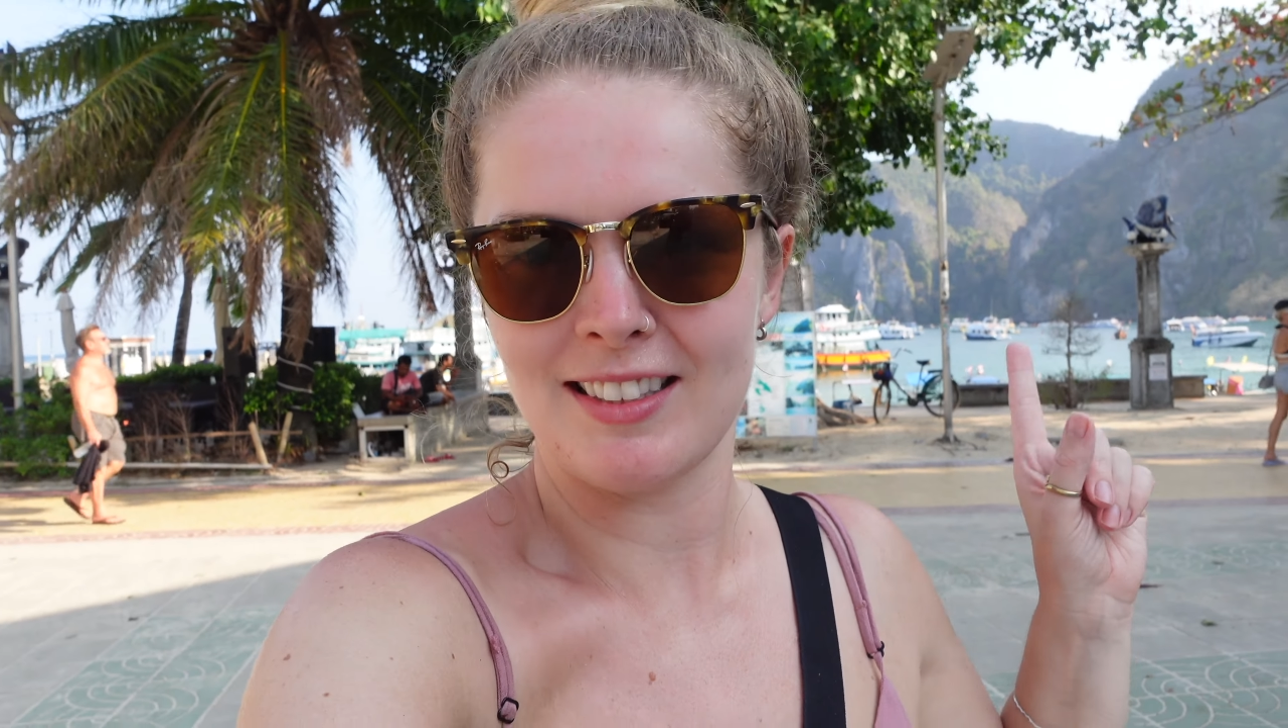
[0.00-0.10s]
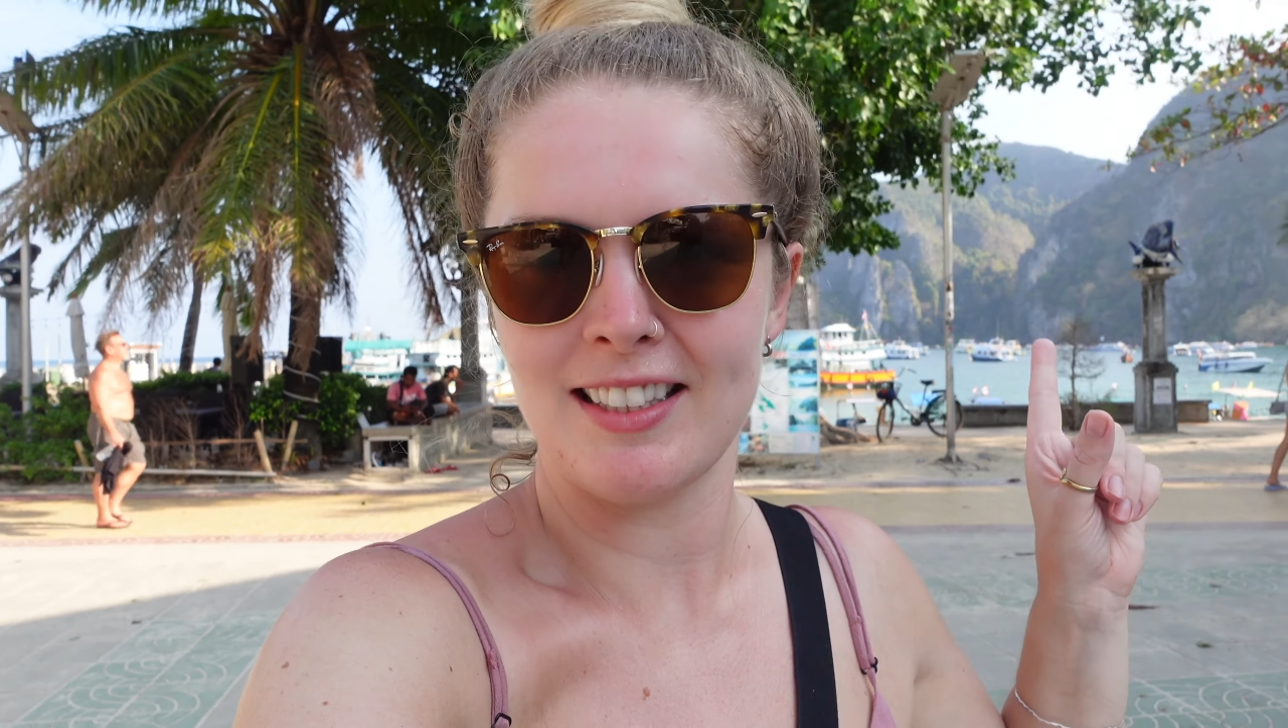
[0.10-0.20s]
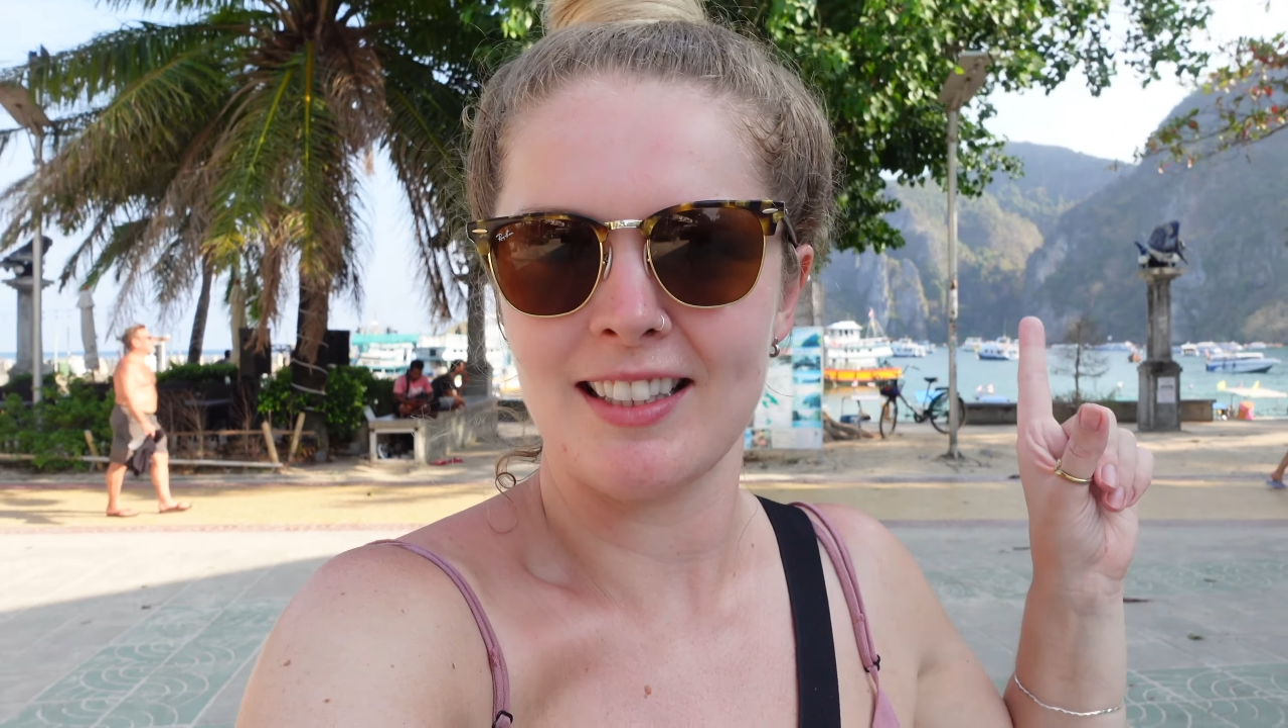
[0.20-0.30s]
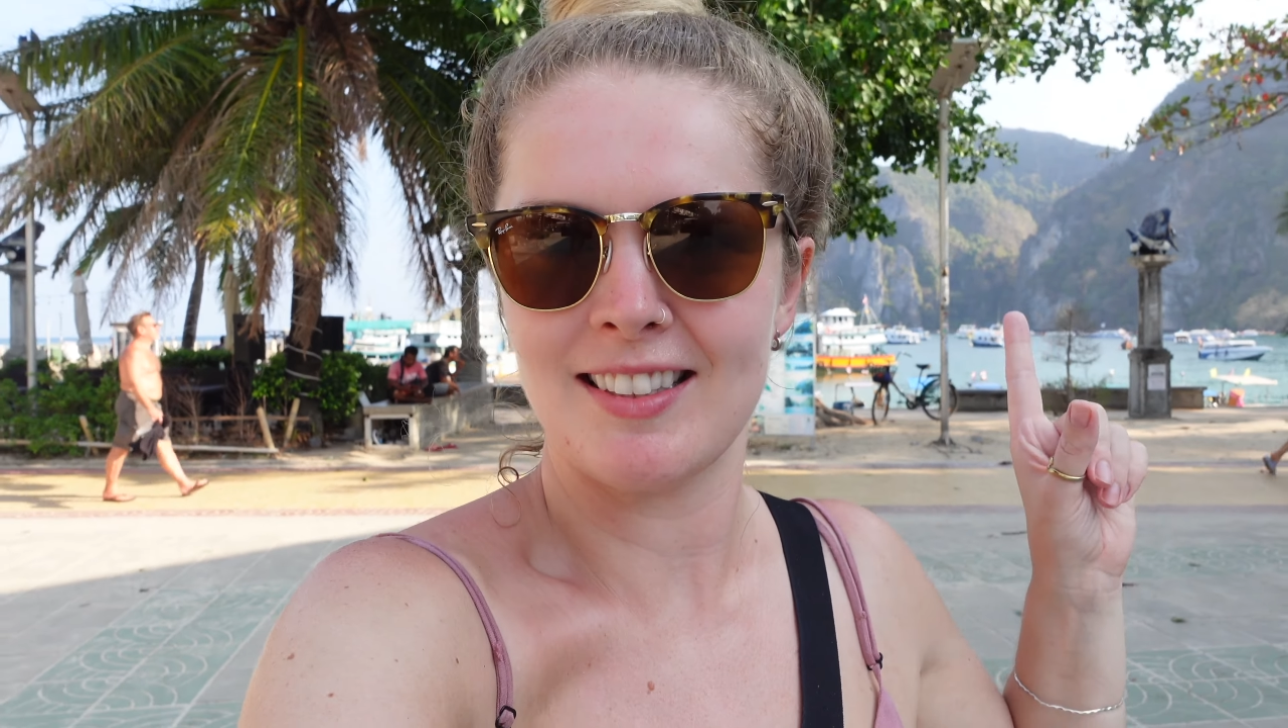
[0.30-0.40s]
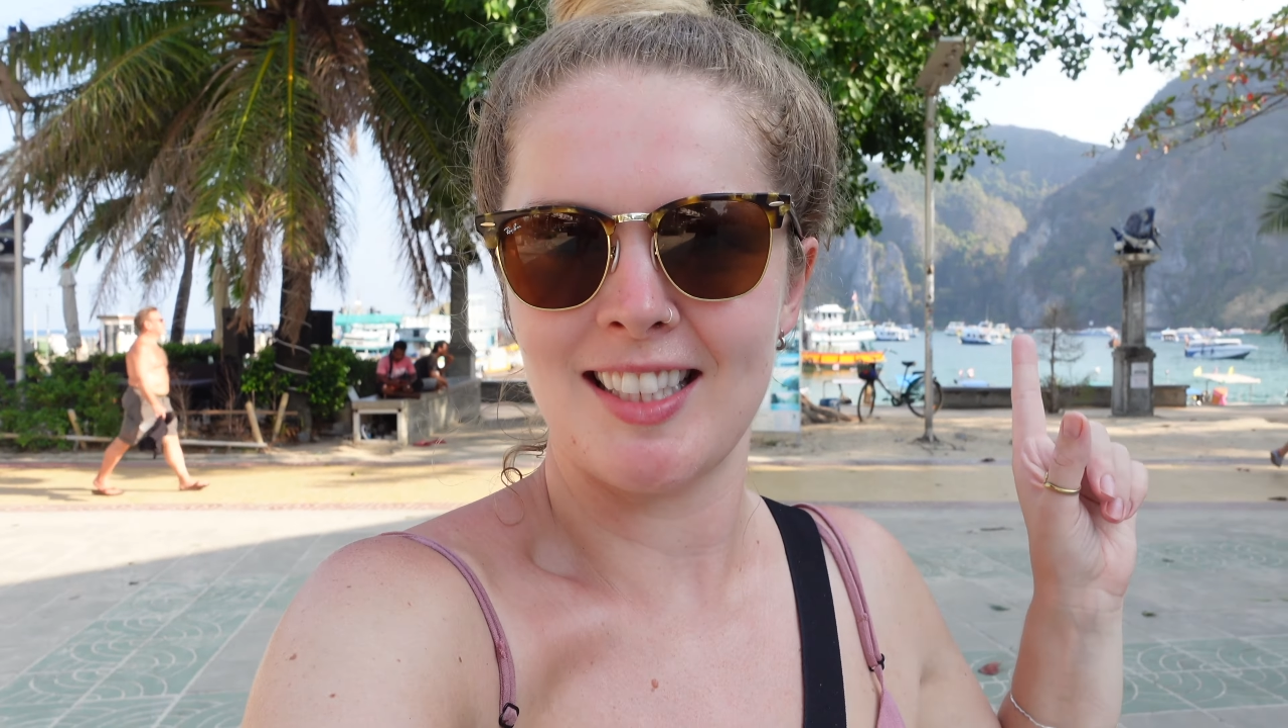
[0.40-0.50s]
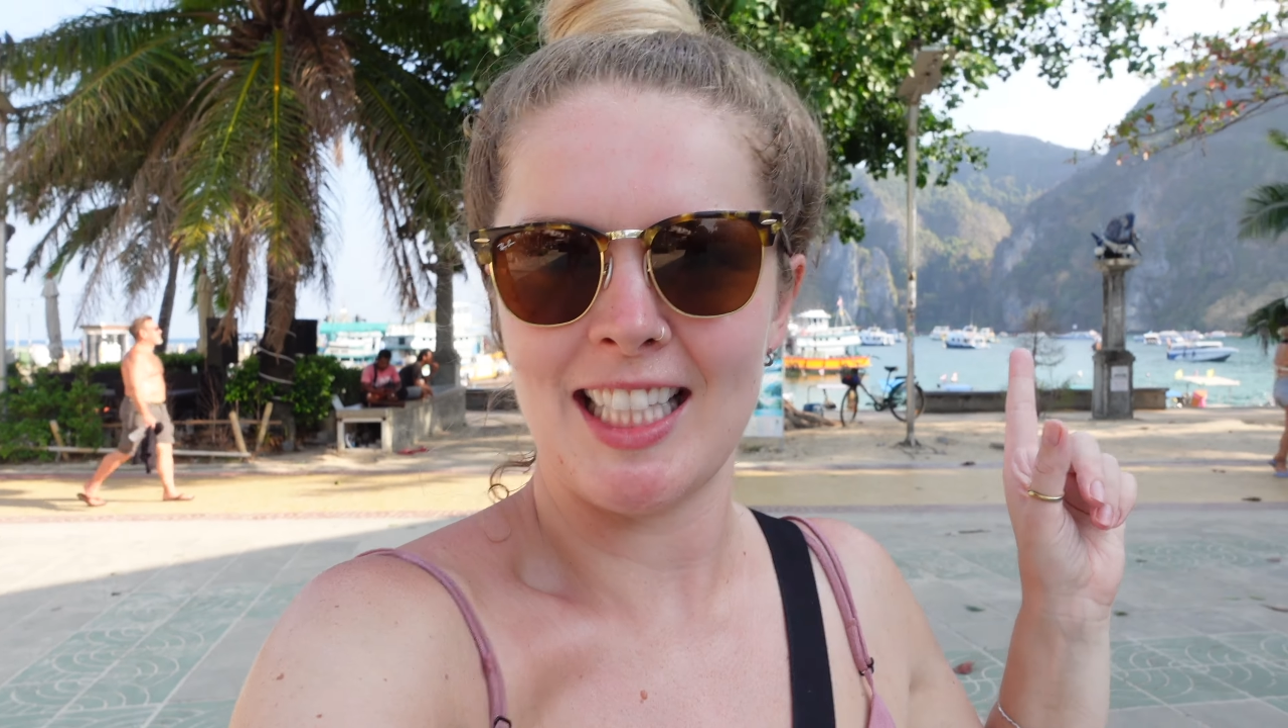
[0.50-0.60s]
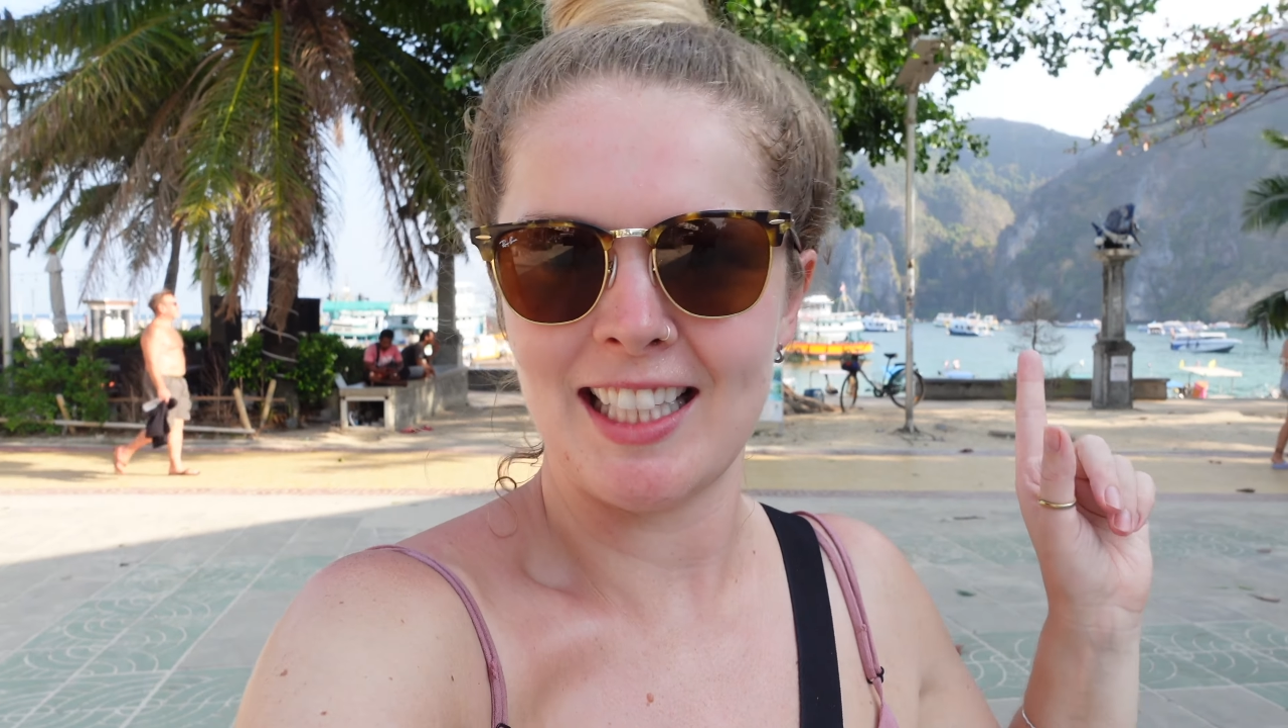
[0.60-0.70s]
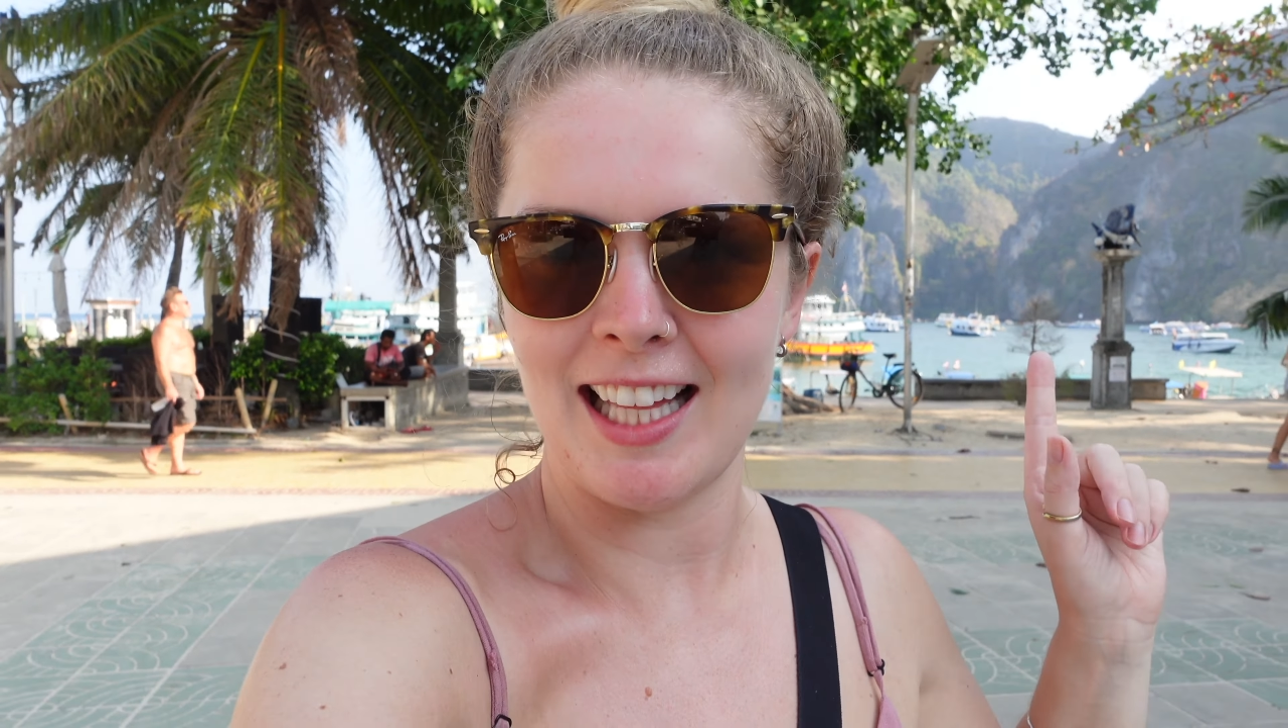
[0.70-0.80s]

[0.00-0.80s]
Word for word: can see the sea